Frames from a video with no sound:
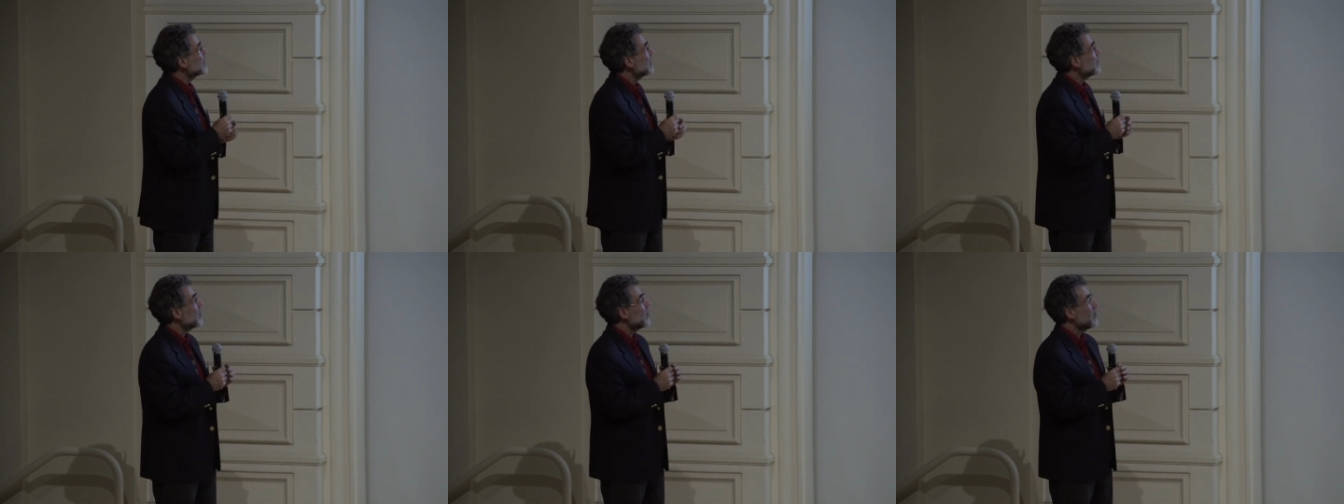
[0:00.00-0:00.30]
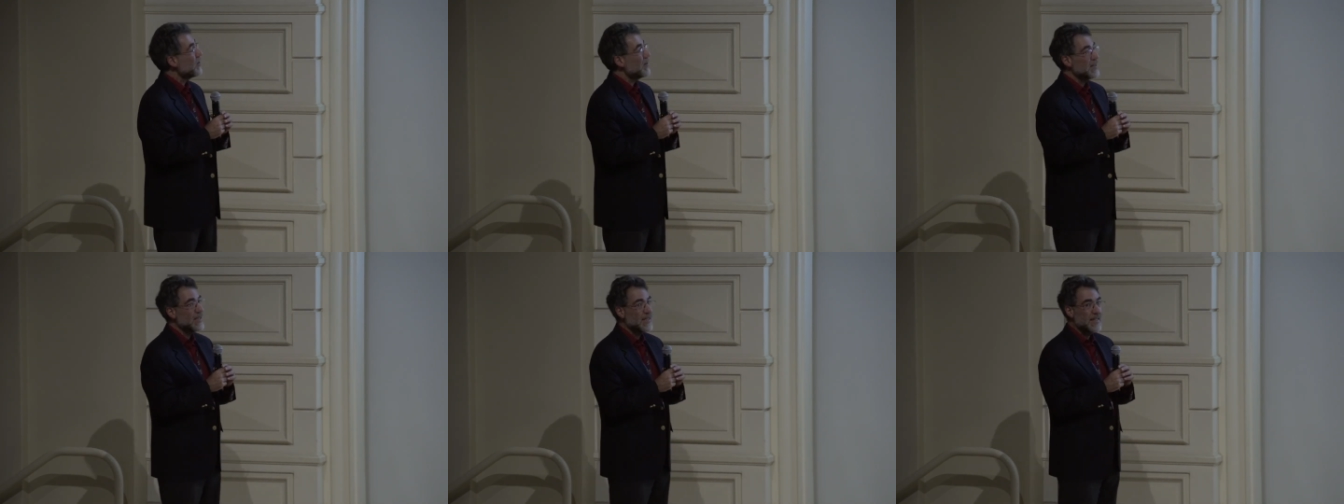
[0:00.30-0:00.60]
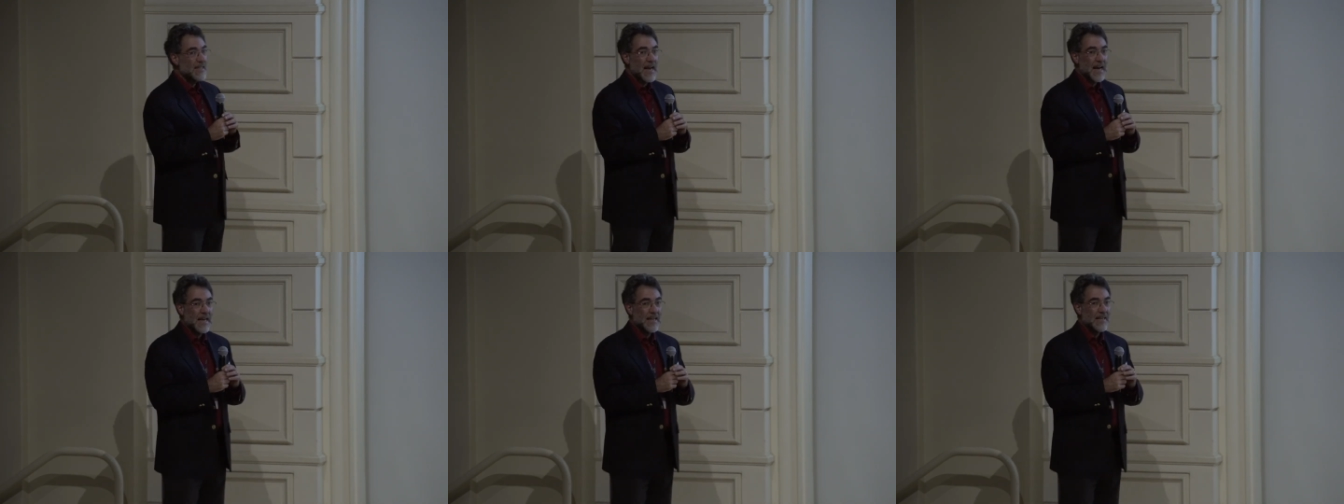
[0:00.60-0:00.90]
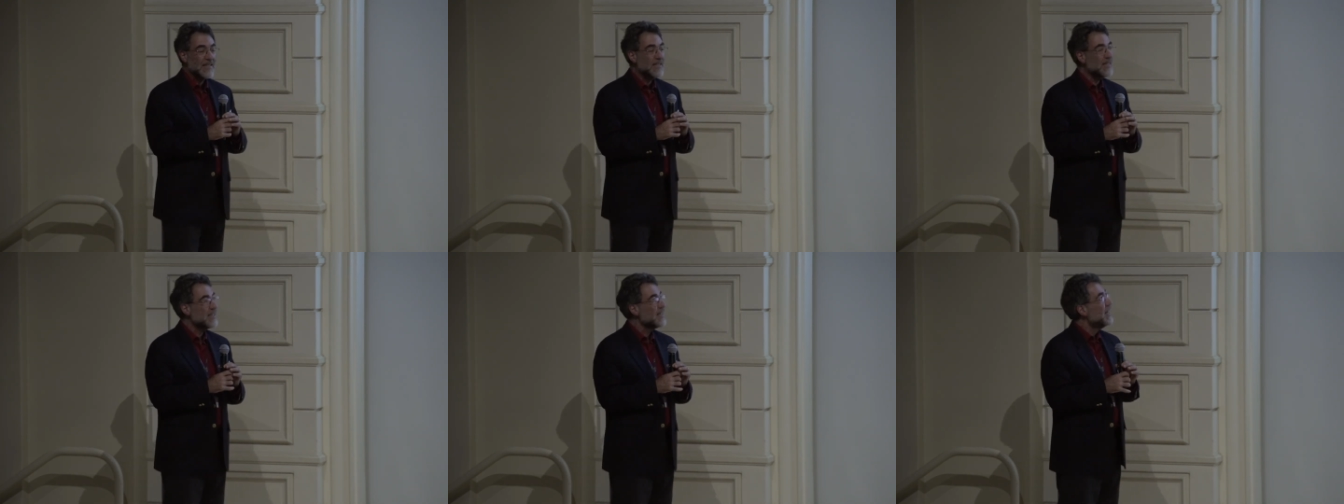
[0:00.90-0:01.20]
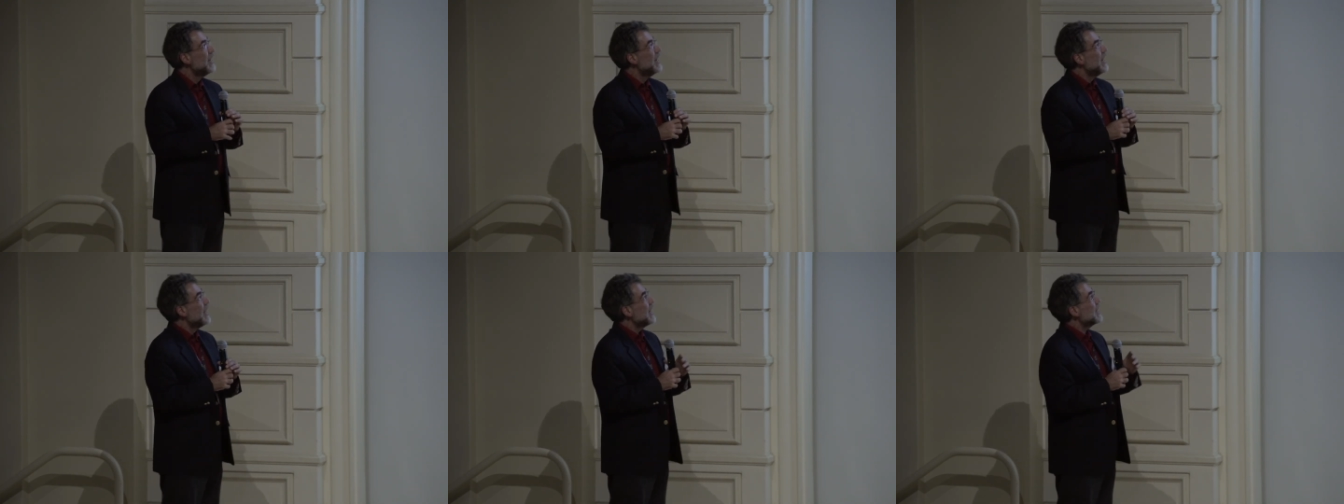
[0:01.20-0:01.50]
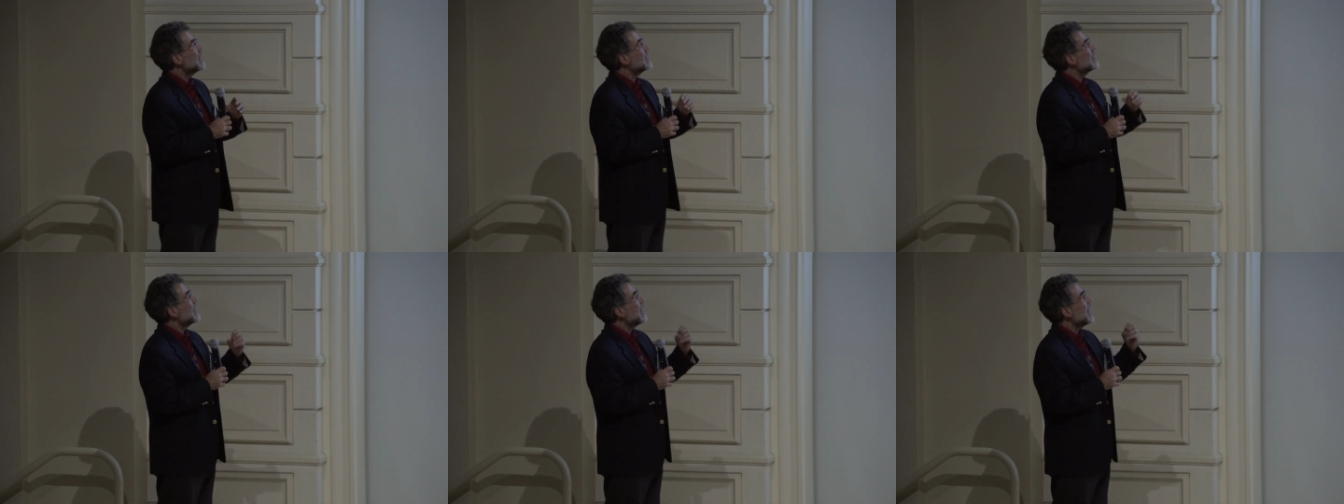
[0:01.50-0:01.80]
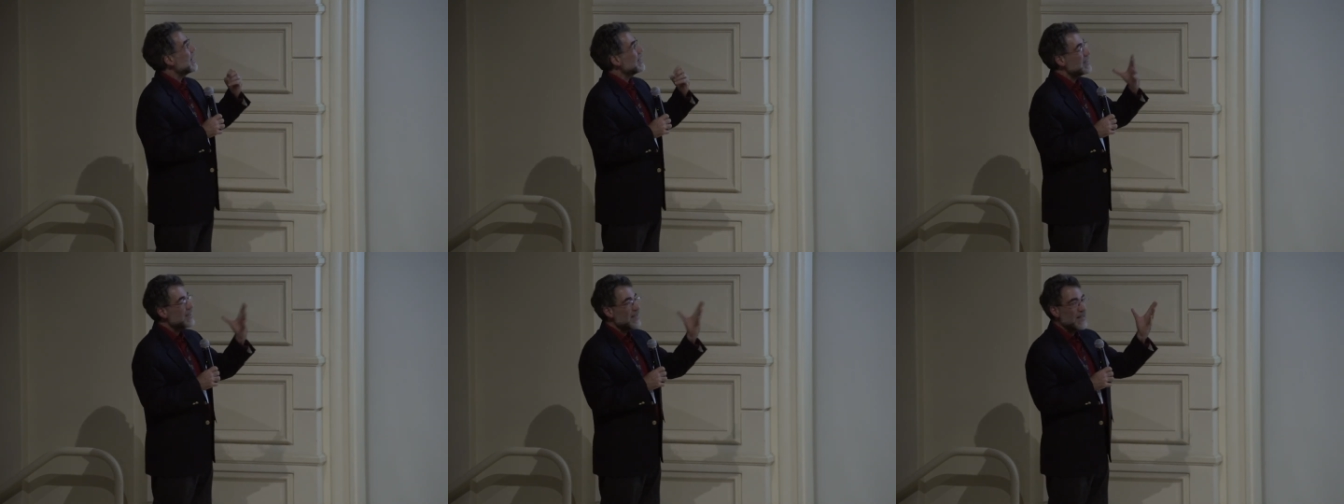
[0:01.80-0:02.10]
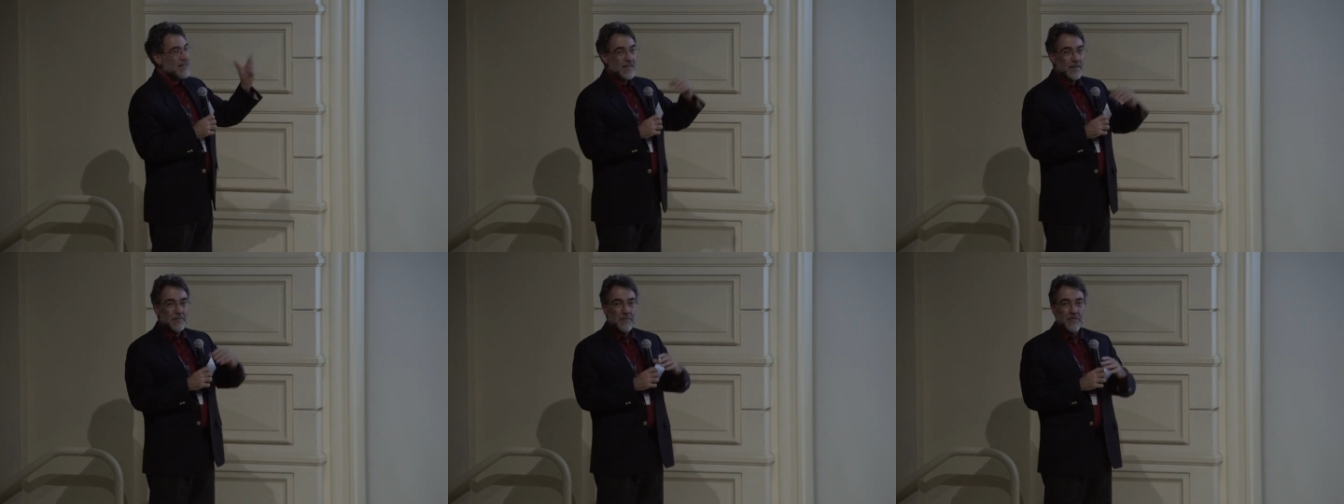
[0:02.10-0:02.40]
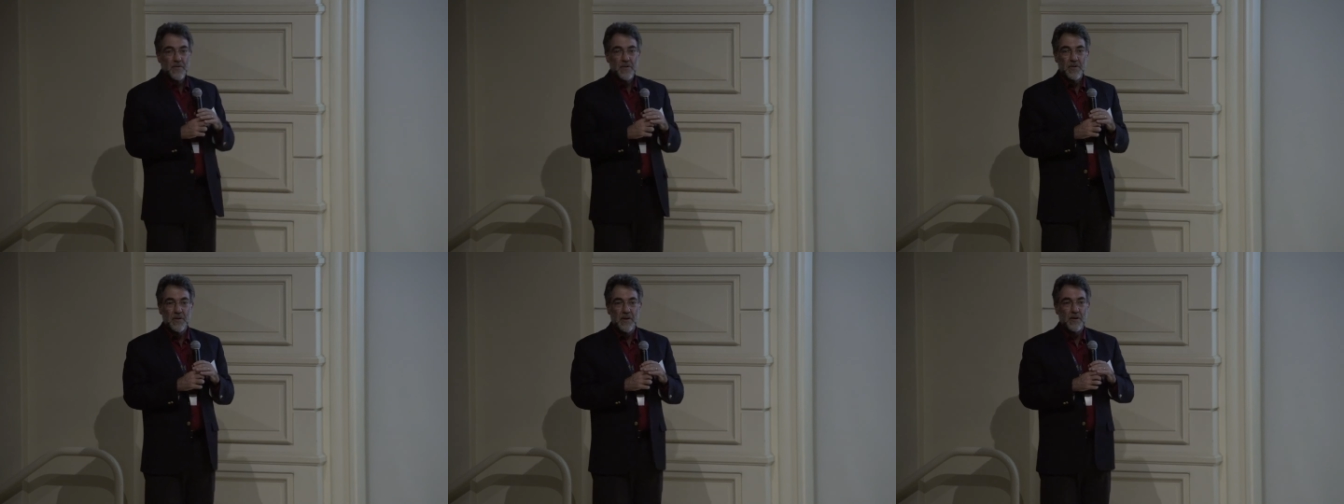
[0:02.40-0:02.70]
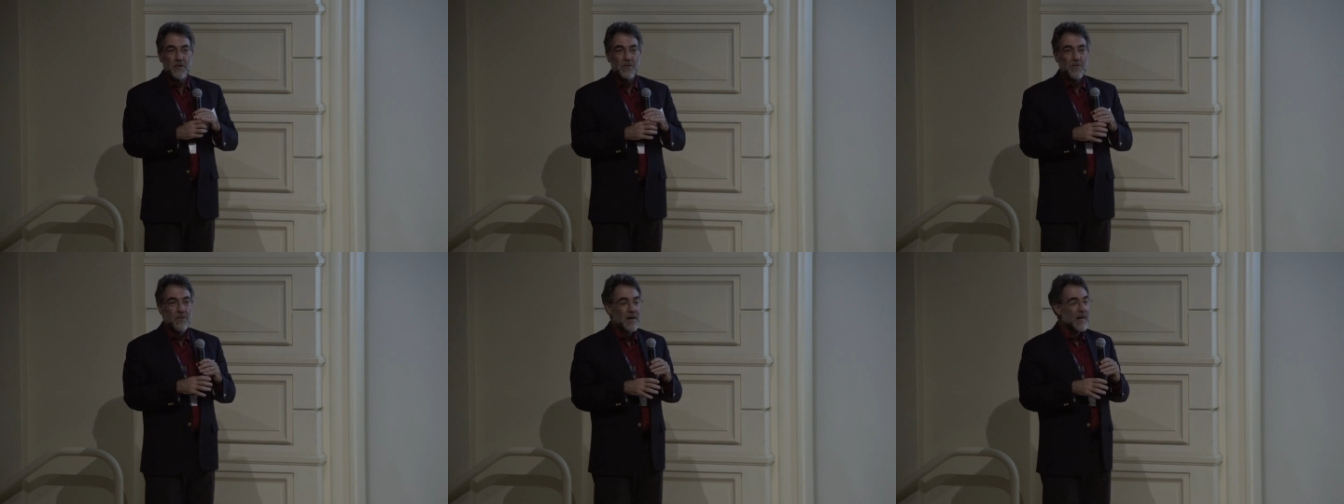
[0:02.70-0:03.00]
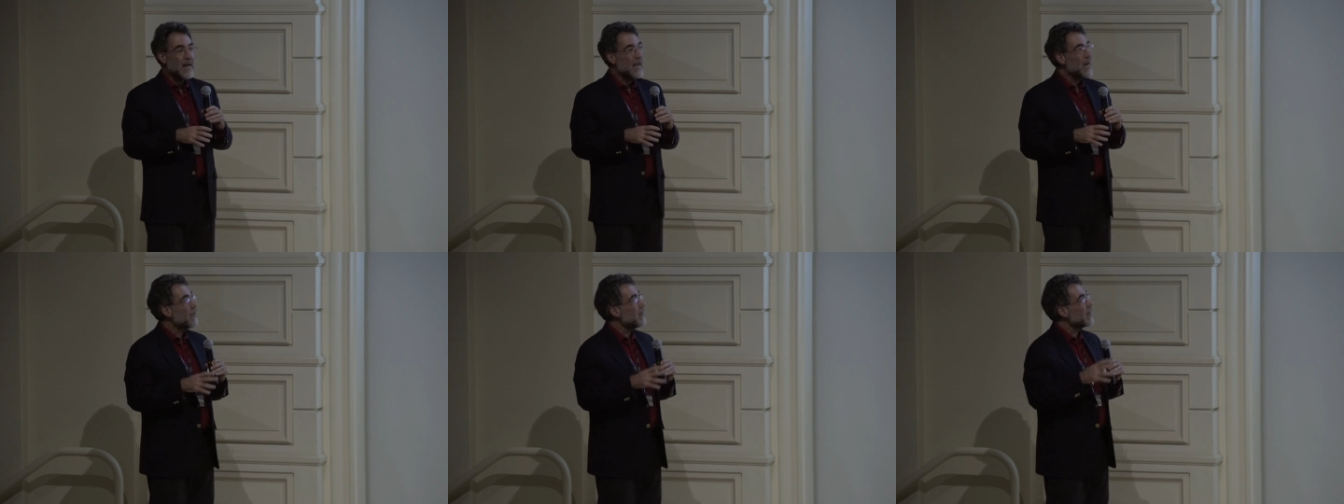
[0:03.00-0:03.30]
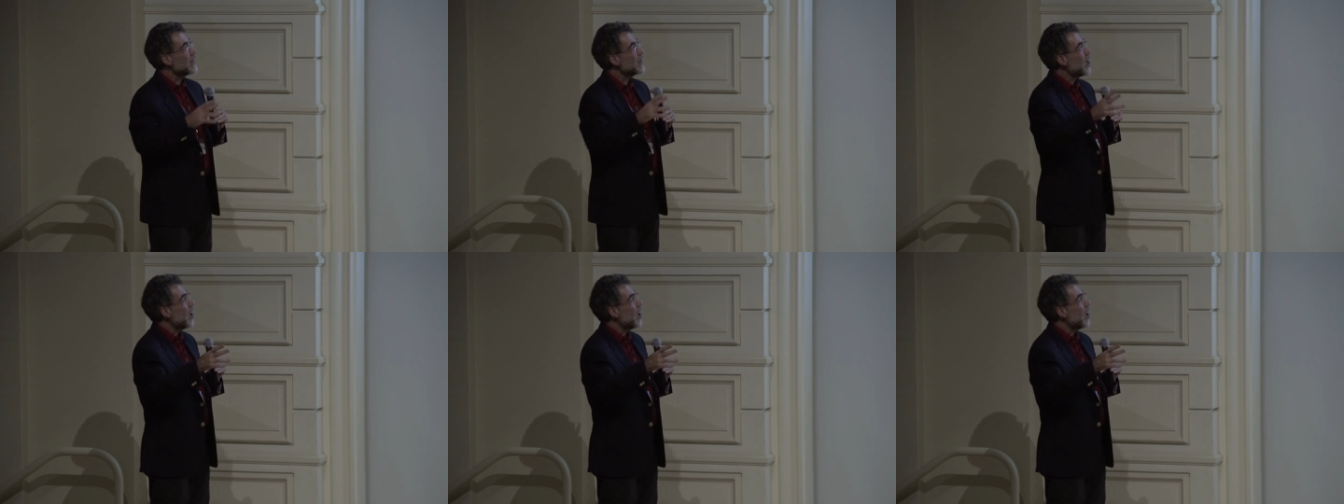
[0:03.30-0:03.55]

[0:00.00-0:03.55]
Our current status is that some of you know Aaron